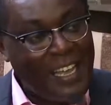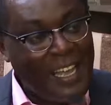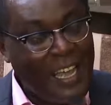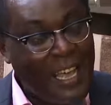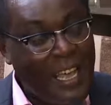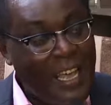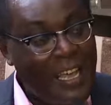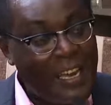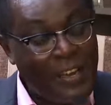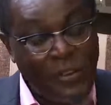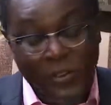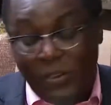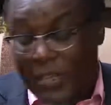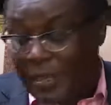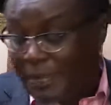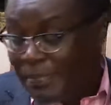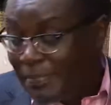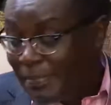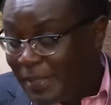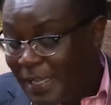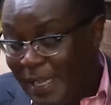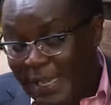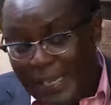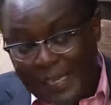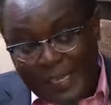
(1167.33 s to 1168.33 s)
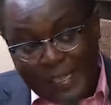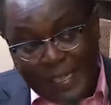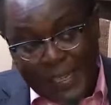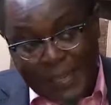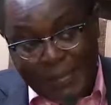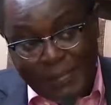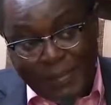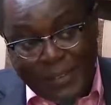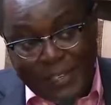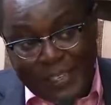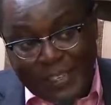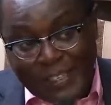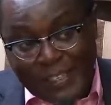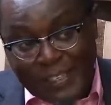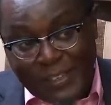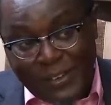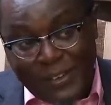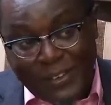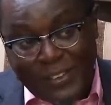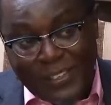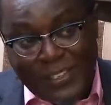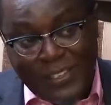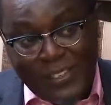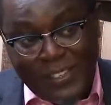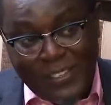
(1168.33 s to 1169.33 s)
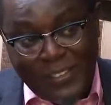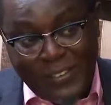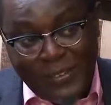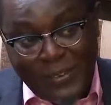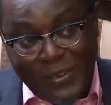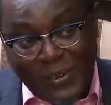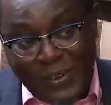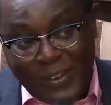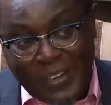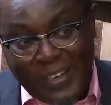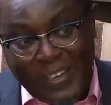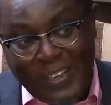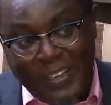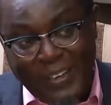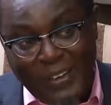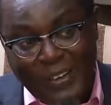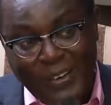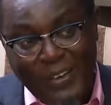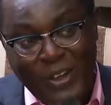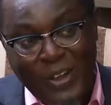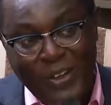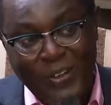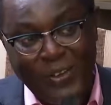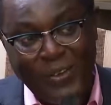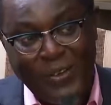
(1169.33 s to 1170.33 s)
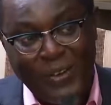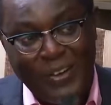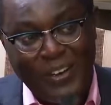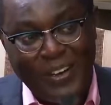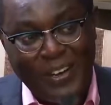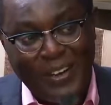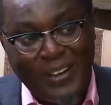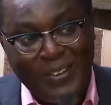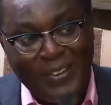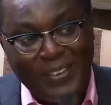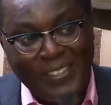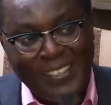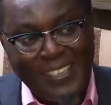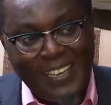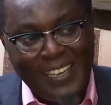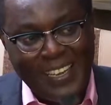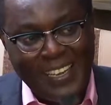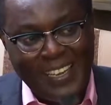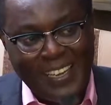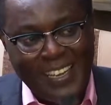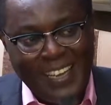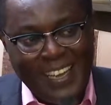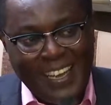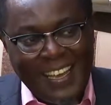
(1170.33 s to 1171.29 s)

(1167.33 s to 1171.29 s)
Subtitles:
And you keep telling him it is not what it looks like.